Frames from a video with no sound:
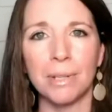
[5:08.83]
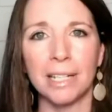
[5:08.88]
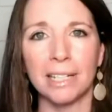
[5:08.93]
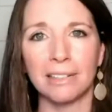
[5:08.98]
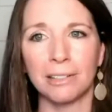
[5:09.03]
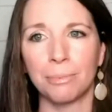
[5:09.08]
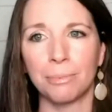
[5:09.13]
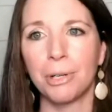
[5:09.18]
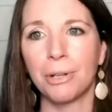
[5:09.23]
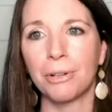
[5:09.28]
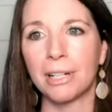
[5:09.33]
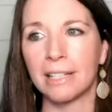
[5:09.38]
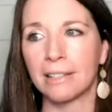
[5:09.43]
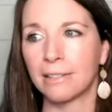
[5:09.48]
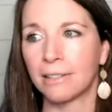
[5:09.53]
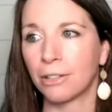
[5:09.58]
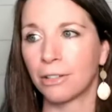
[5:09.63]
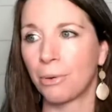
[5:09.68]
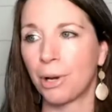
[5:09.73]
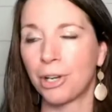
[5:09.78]
experience
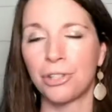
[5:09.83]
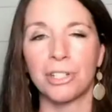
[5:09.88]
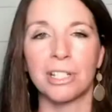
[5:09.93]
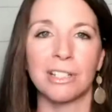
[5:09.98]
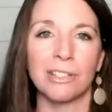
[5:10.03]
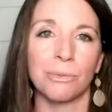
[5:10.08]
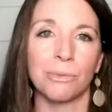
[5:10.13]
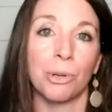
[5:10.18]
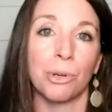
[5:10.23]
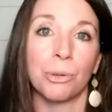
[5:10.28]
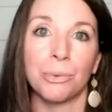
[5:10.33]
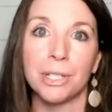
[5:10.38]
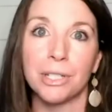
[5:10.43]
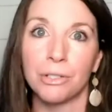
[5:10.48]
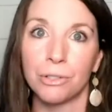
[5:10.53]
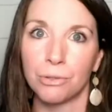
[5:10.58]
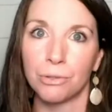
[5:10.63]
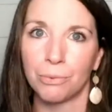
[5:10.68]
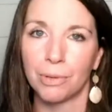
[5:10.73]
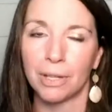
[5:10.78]
the question is what do we
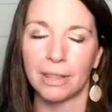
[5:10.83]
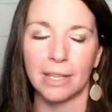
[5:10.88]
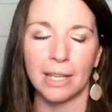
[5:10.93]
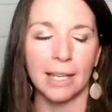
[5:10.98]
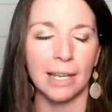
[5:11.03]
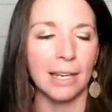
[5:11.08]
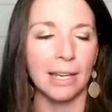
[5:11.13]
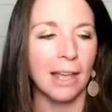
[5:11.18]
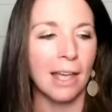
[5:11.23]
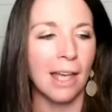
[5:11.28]
do with it